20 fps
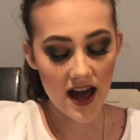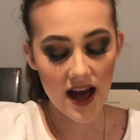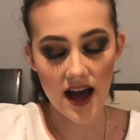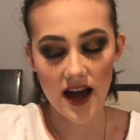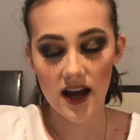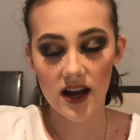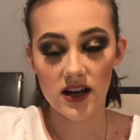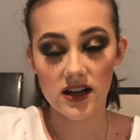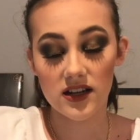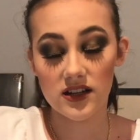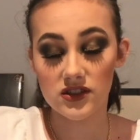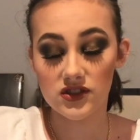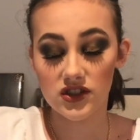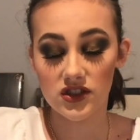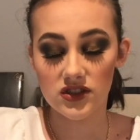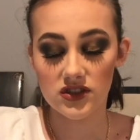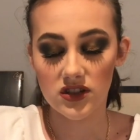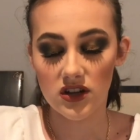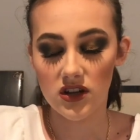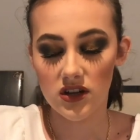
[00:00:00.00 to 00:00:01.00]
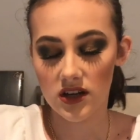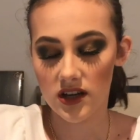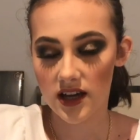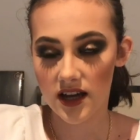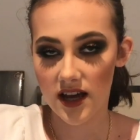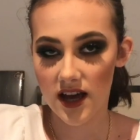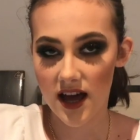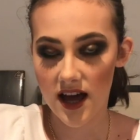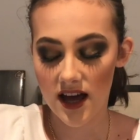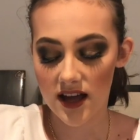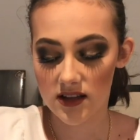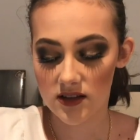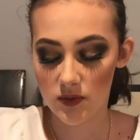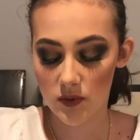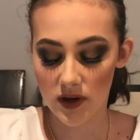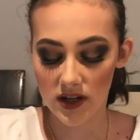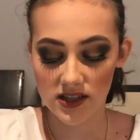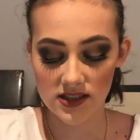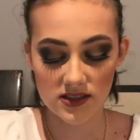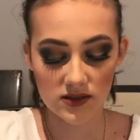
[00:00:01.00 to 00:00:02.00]
I just look at
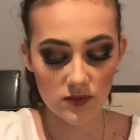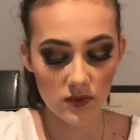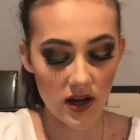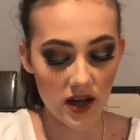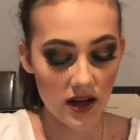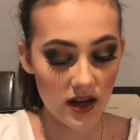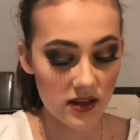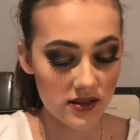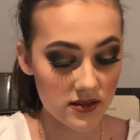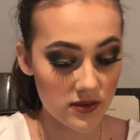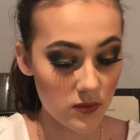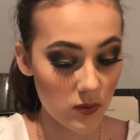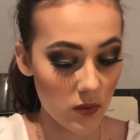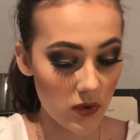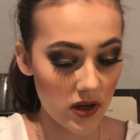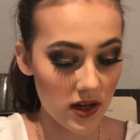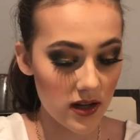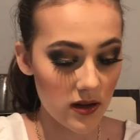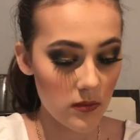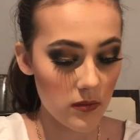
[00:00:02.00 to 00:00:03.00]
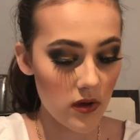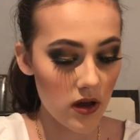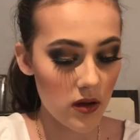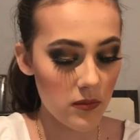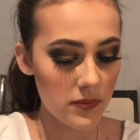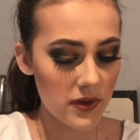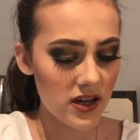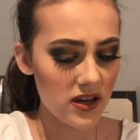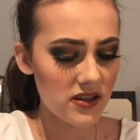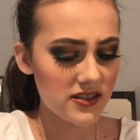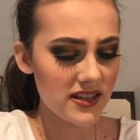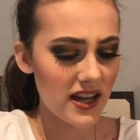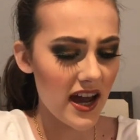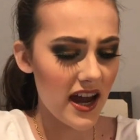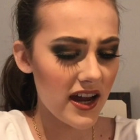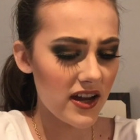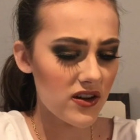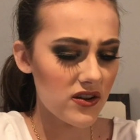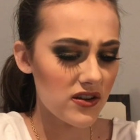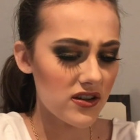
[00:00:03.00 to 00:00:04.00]
what is writing on, because
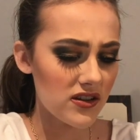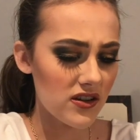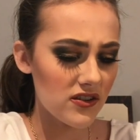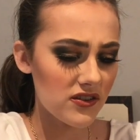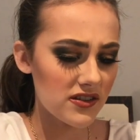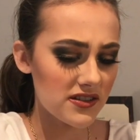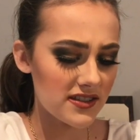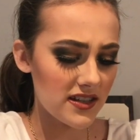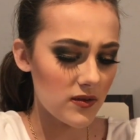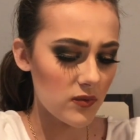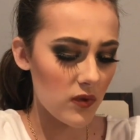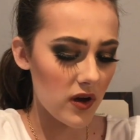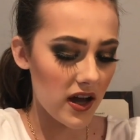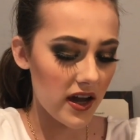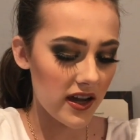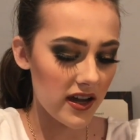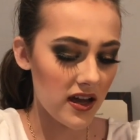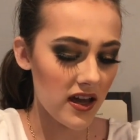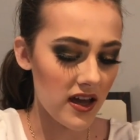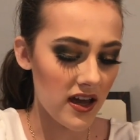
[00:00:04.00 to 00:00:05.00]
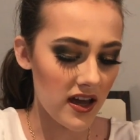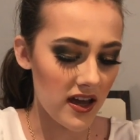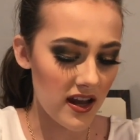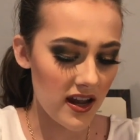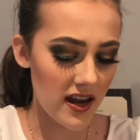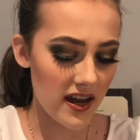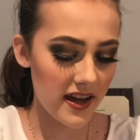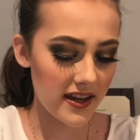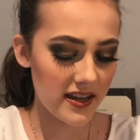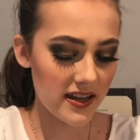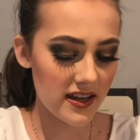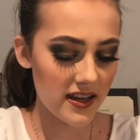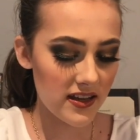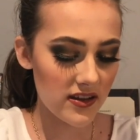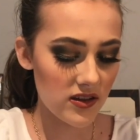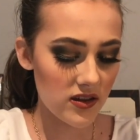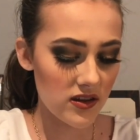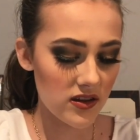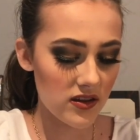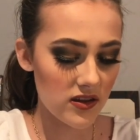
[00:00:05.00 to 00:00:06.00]
I couldn't understand why like
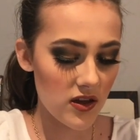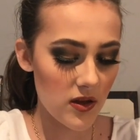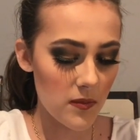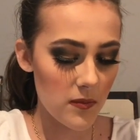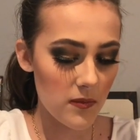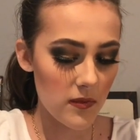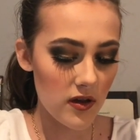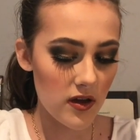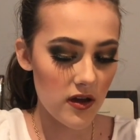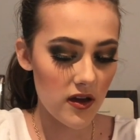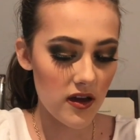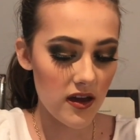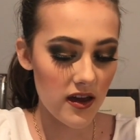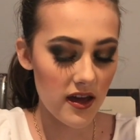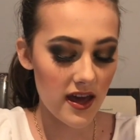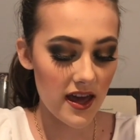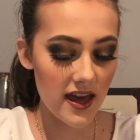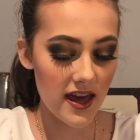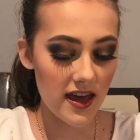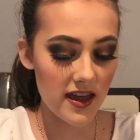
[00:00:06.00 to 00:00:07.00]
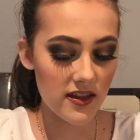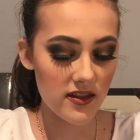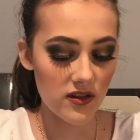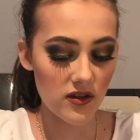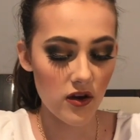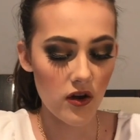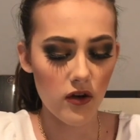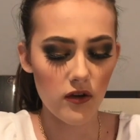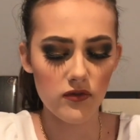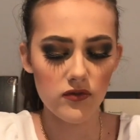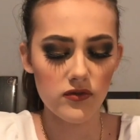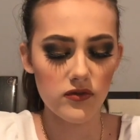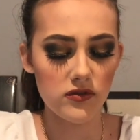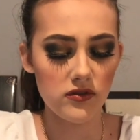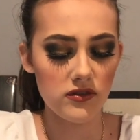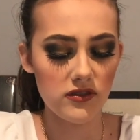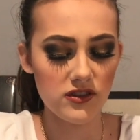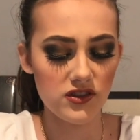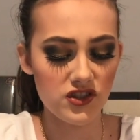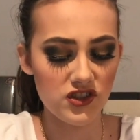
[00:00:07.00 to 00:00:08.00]
in the end of
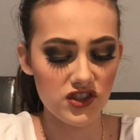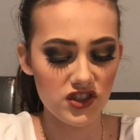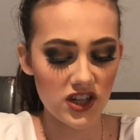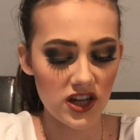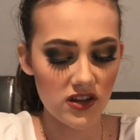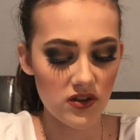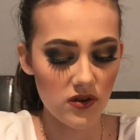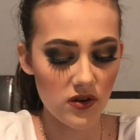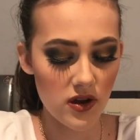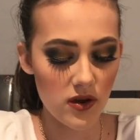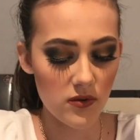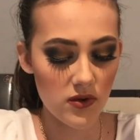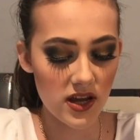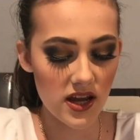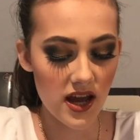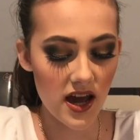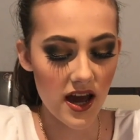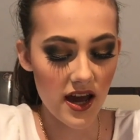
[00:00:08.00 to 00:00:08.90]
January